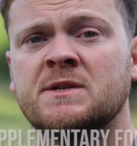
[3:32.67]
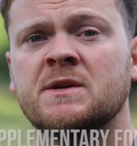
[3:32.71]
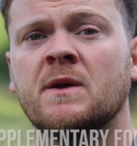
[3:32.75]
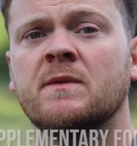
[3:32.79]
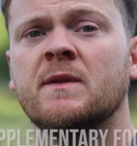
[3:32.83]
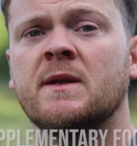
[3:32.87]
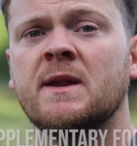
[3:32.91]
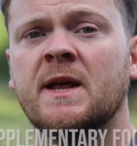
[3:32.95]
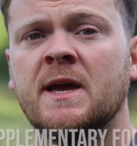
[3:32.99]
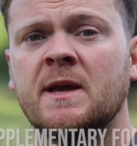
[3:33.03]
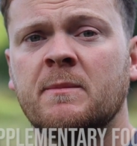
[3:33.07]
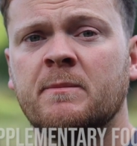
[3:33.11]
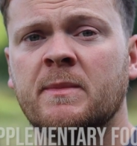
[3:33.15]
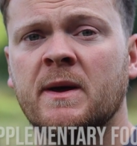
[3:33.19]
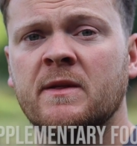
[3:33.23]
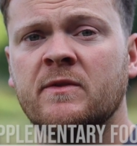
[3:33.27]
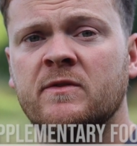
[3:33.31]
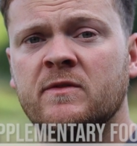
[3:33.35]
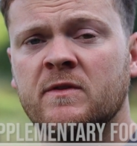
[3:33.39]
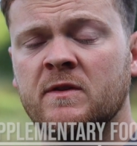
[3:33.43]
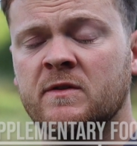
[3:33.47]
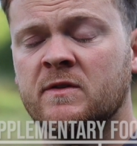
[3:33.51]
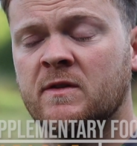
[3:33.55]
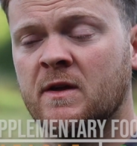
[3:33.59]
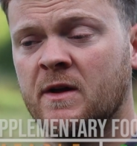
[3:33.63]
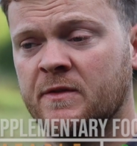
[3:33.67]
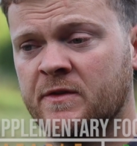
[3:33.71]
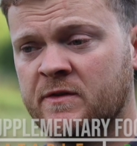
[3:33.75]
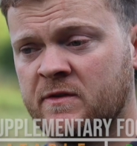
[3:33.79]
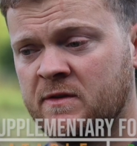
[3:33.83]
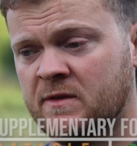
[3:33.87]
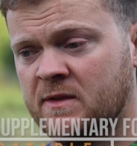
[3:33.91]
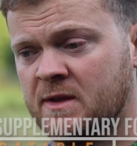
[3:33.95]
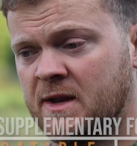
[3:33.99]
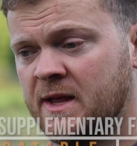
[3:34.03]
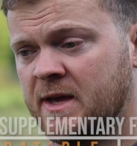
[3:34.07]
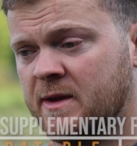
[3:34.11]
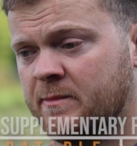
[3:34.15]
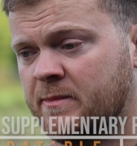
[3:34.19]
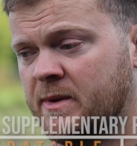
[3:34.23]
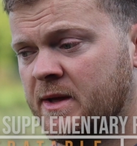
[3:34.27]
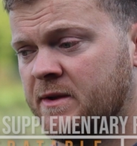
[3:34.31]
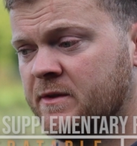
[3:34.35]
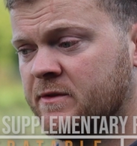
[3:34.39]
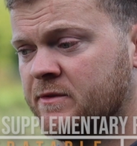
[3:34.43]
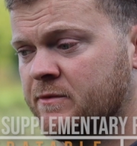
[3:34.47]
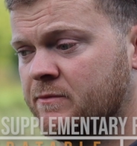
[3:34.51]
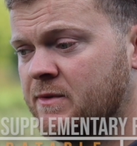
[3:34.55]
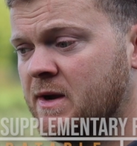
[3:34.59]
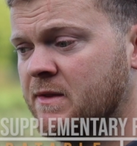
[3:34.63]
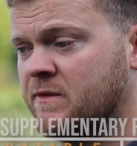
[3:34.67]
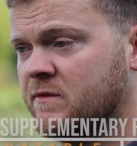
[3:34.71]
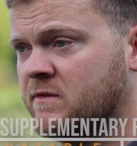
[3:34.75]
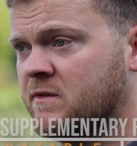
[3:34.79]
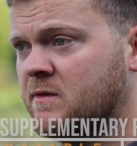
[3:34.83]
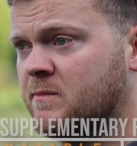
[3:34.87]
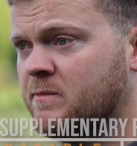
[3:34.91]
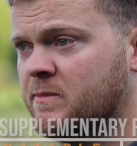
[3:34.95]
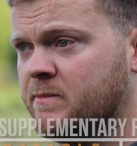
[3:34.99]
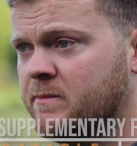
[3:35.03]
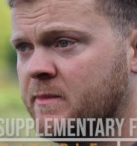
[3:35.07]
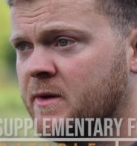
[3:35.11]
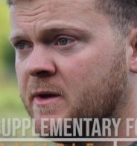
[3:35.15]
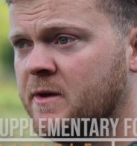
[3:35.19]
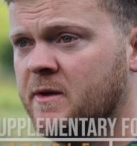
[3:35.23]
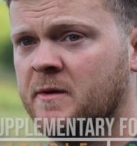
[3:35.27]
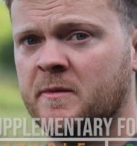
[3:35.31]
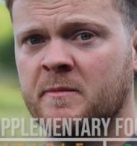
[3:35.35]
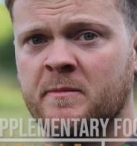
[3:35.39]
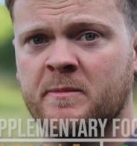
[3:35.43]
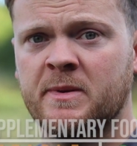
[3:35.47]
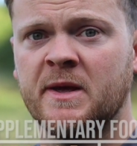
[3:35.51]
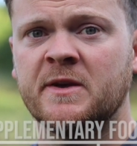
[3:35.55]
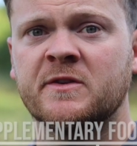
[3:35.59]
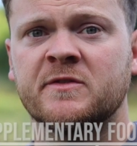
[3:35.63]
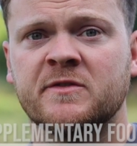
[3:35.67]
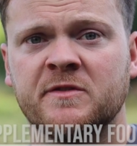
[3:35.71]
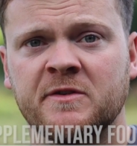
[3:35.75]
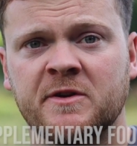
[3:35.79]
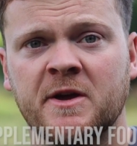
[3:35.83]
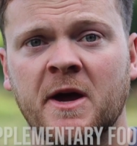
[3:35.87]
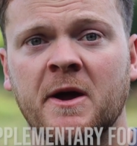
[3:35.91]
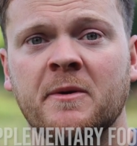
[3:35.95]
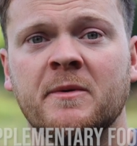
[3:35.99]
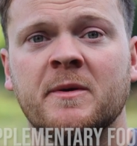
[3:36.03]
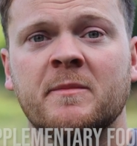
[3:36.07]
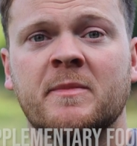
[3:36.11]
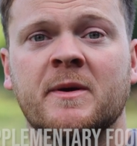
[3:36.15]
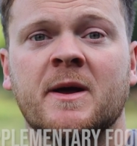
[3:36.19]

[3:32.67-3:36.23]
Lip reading: It's on the lake bed, so they start to see the lake bed as a rancid place to go.